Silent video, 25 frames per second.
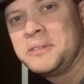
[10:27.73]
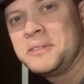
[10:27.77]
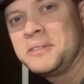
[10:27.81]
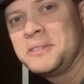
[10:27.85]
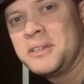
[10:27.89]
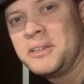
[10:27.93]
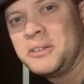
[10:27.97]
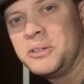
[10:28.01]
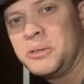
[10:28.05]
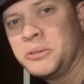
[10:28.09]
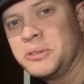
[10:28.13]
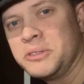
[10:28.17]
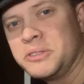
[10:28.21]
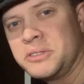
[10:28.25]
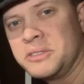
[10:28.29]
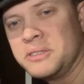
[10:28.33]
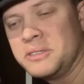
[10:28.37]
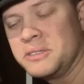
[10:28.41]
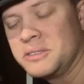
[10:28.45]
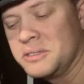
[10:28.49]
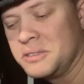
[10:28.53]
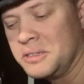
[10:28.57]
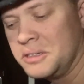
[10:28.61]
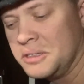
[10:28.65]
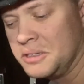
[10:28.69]
I know this
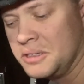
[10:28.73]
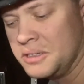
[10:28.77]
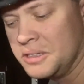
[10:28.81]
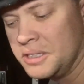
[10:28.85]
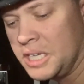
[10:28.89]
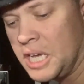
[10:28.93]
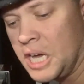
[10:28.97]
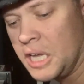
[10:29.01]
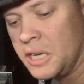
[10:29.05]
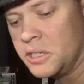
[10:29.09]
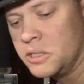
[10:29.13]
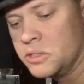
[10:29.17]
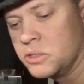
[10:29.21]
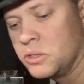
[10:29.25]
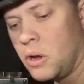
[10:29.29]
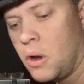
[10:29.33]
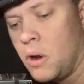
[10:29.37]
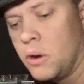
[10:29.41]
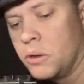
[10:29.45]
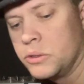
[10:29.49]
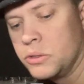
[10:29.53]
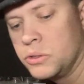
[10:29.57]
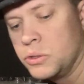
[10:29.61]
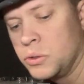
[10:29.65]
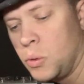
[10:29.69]
is not a guitar
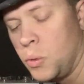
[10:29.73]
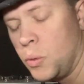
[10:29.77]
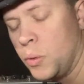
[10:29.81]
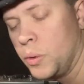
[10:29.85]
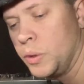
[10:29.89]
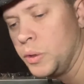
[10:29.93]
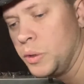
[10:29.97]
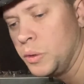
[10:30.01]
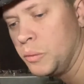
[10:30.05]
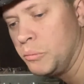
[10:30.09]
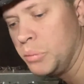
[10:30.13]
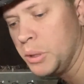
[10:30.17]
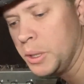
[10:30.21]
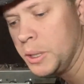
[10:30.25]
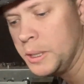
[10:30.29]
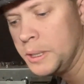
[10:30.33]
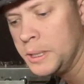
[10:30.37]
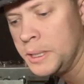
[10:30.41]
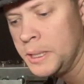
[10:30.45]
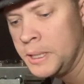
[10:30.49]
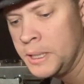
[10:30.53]
tutorial, but